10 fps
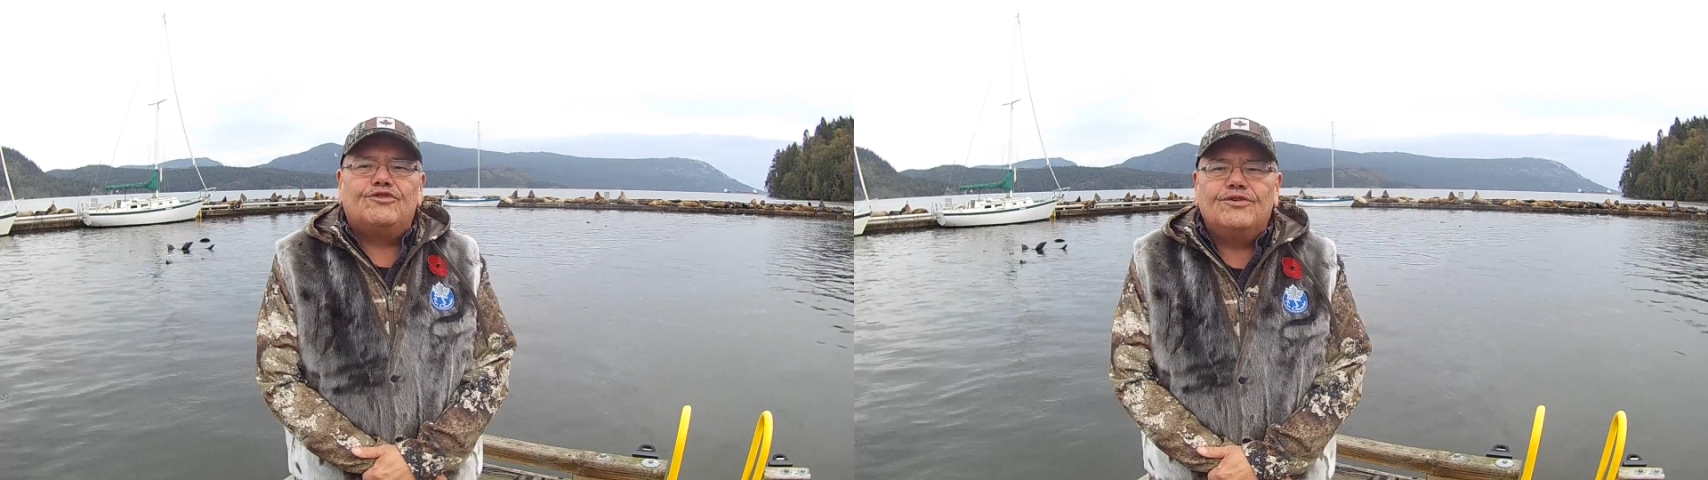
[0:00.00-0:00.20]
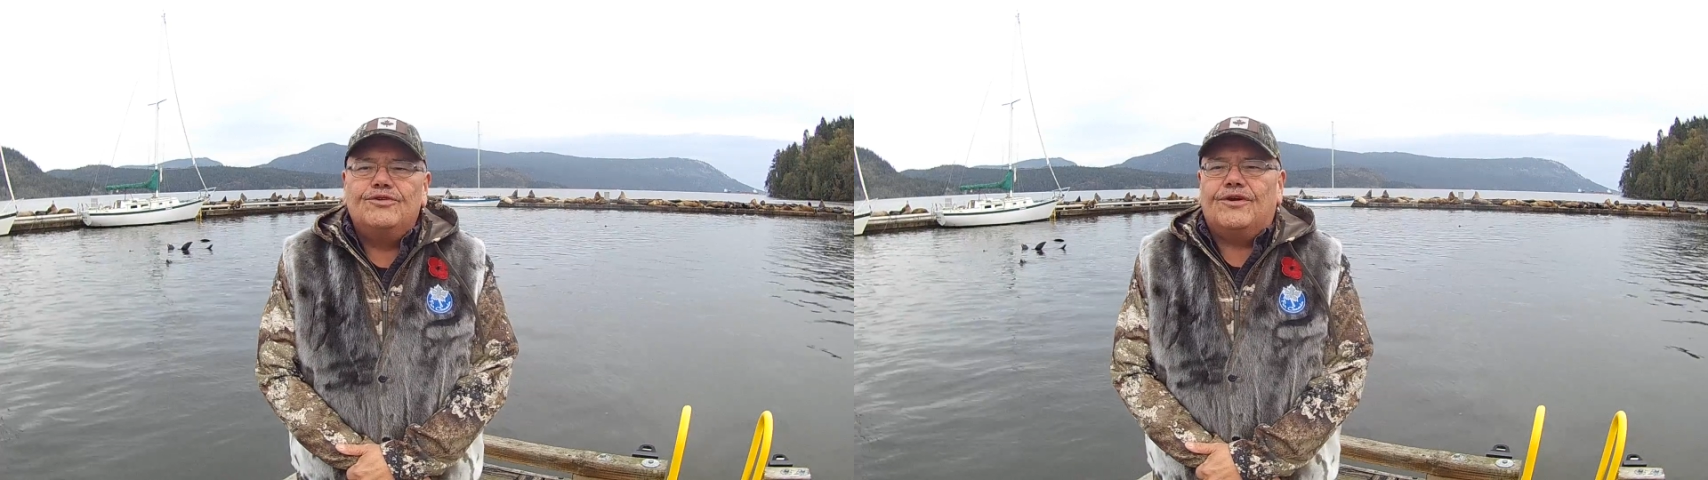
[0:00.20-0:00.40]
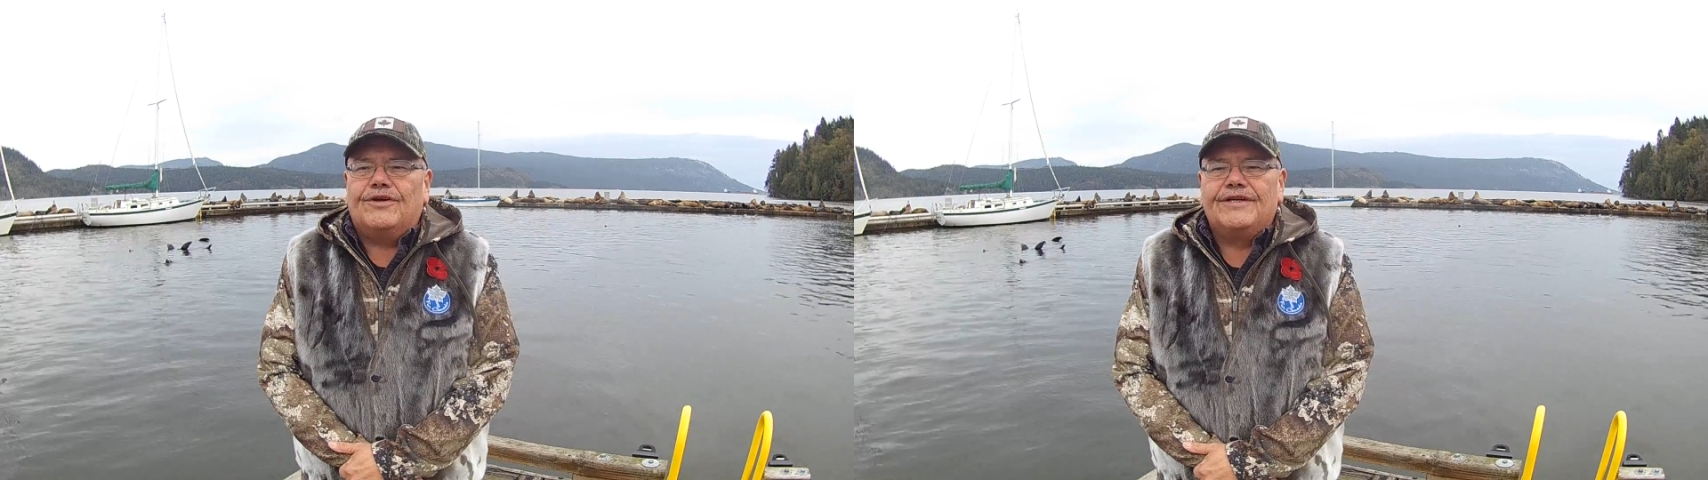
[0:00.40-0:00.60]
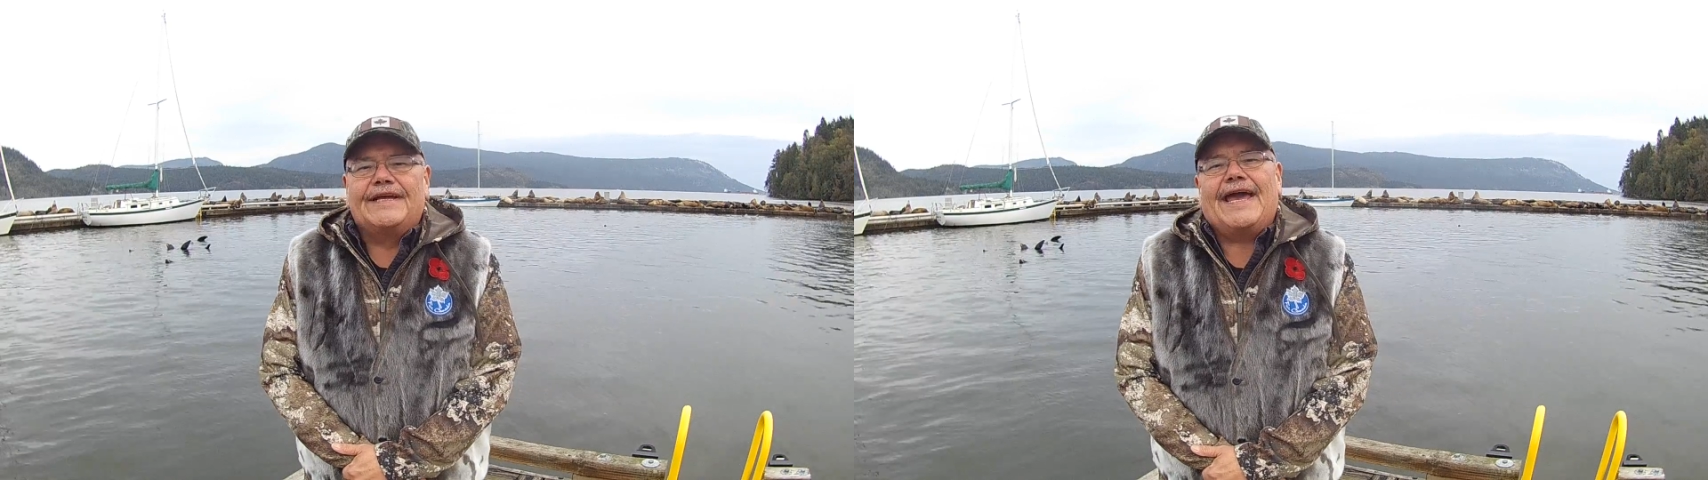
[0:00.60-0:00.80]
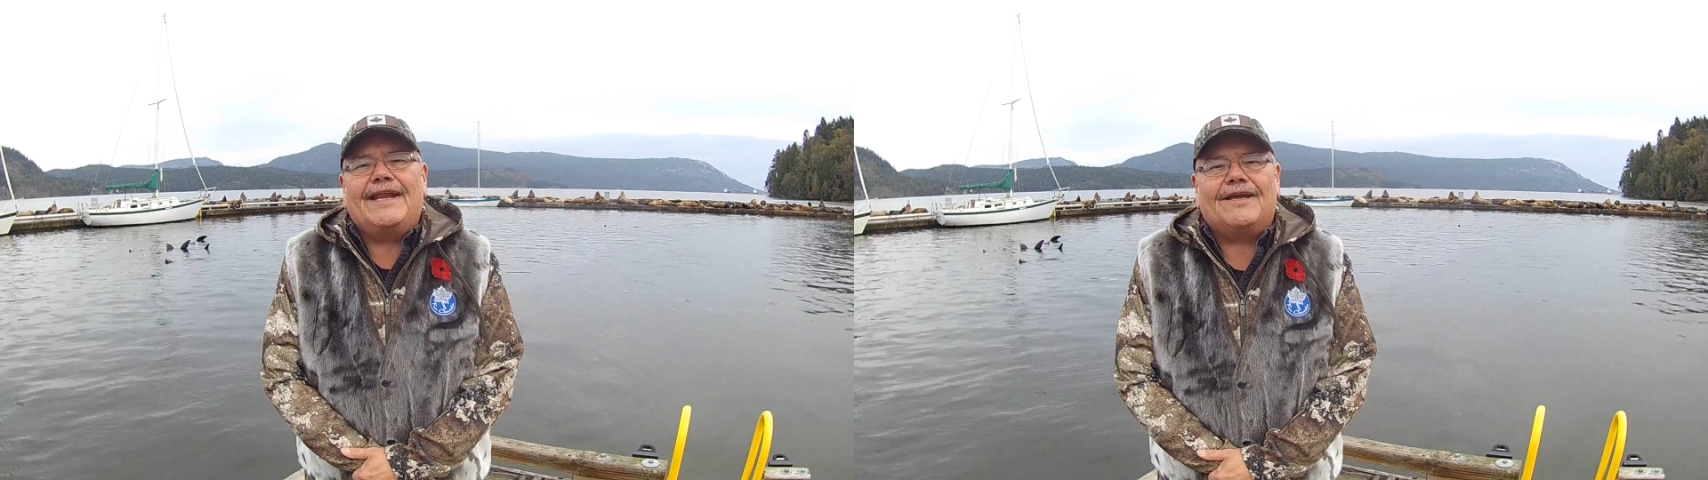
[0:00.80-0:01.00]
true
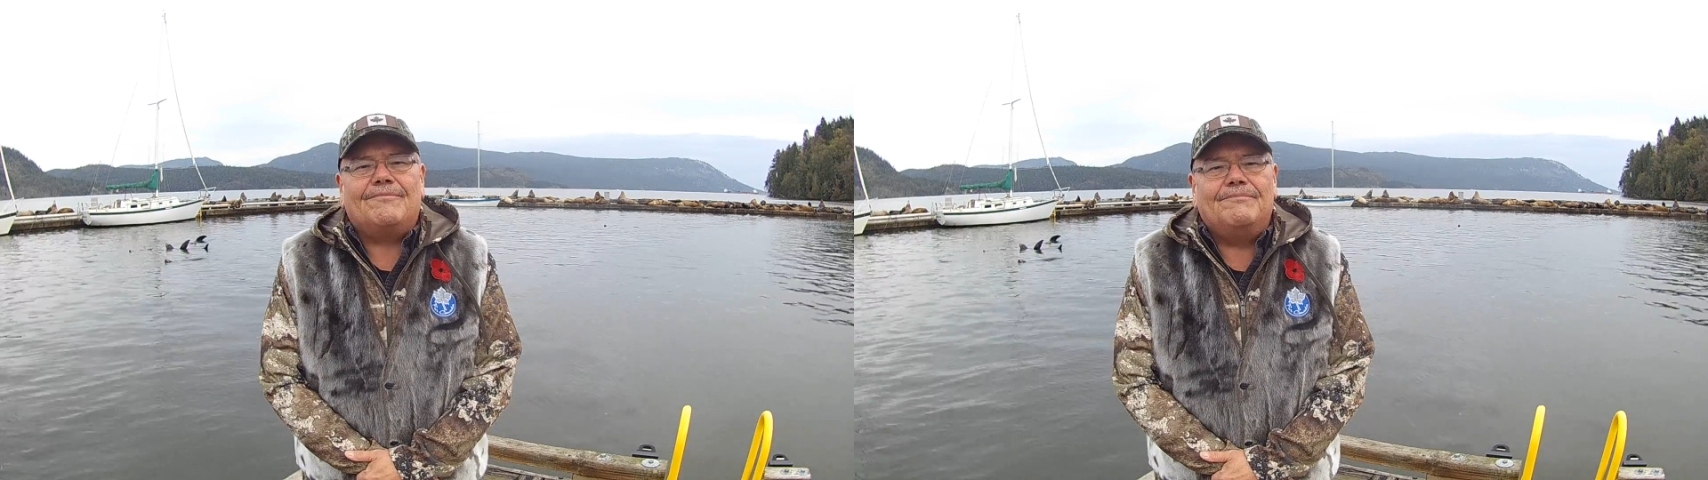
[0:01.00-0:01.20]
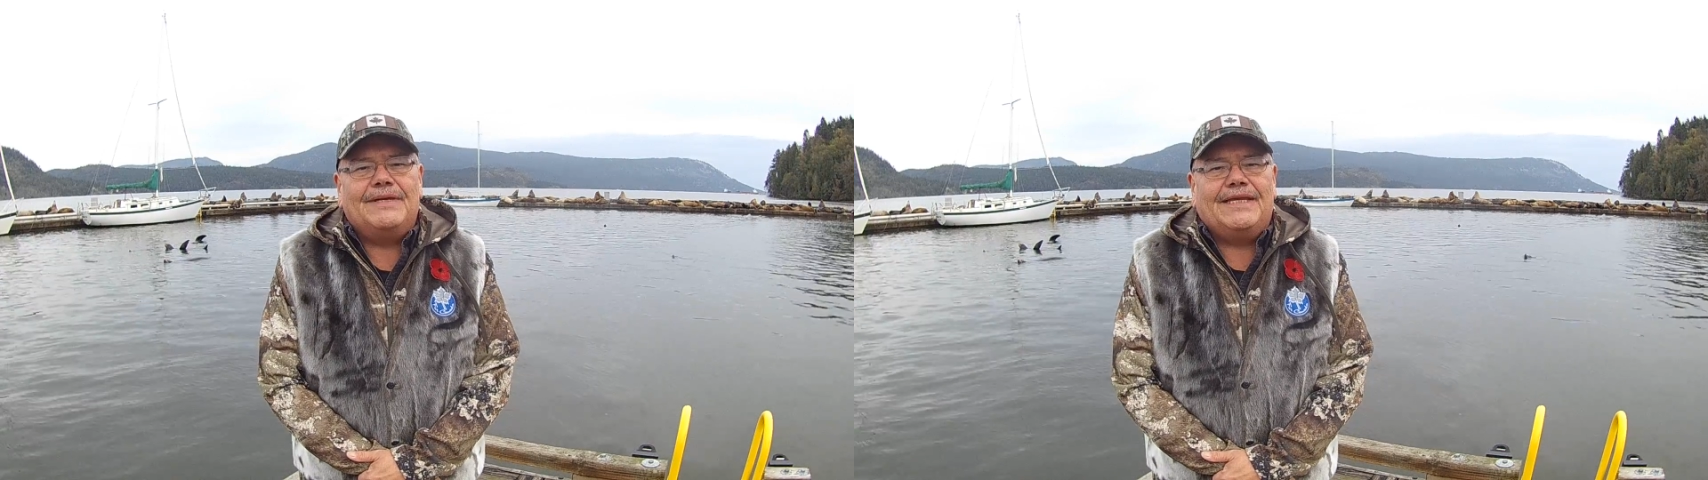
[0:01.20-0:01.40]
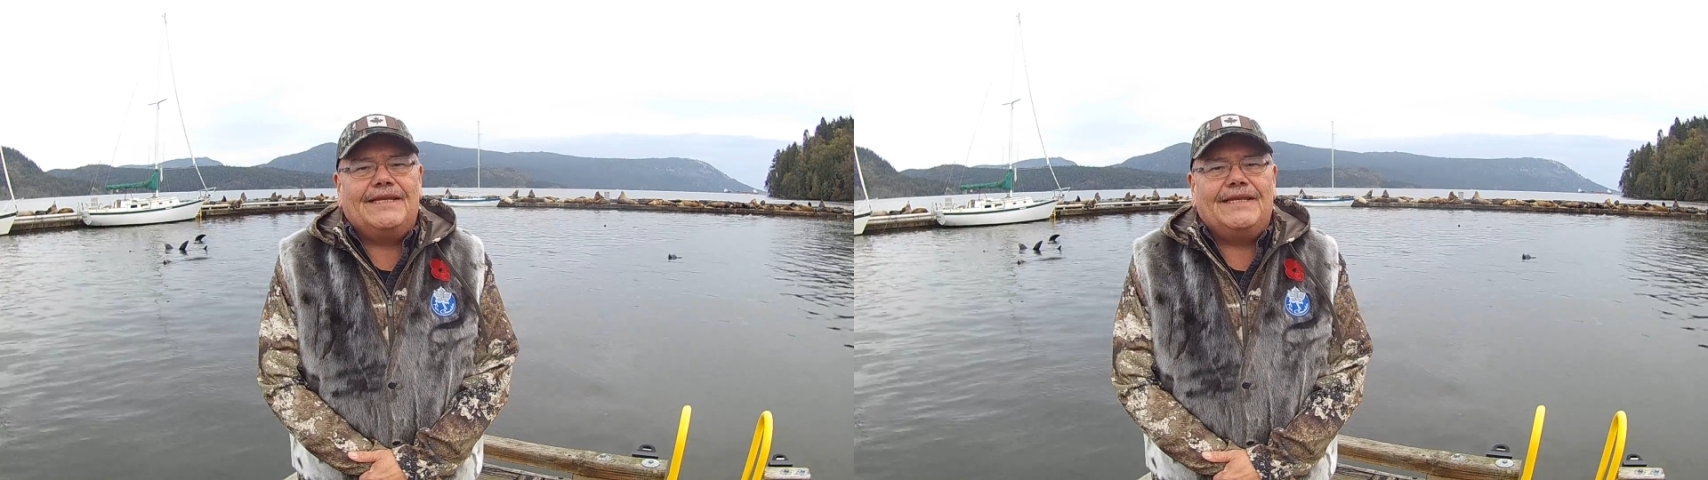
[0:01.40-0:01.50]
organic meat,